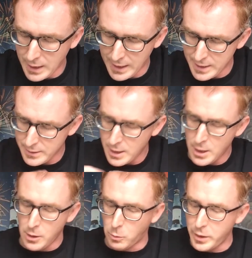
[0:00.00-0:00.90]
And
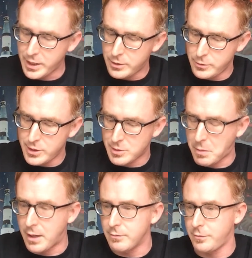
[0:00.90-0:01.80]
we can do this
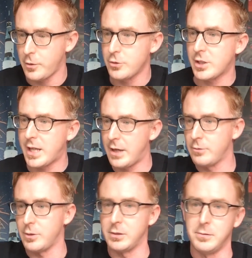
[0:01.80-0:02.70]
by first
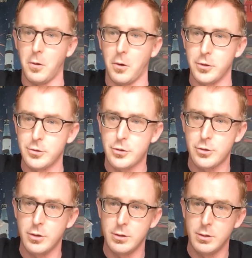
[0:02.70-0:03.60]
gathering a
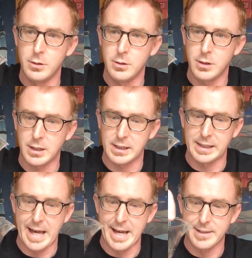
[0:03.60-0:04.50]
large
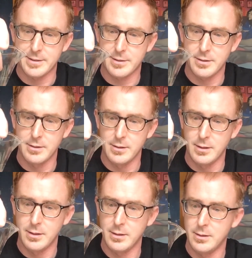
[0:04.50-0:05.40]
glass
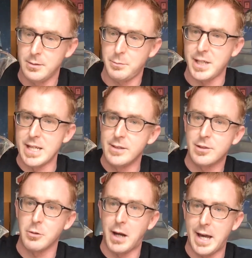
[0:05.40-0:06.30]
piece.
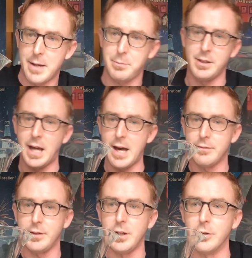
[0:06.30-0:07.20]
So I happen to
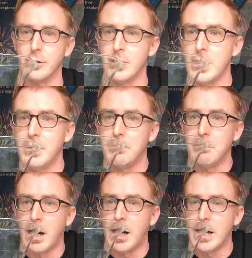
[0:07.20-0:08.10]
have here
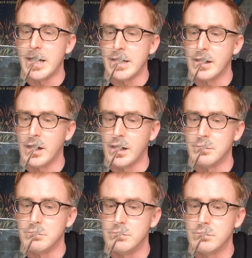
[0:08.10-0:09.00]
my uh,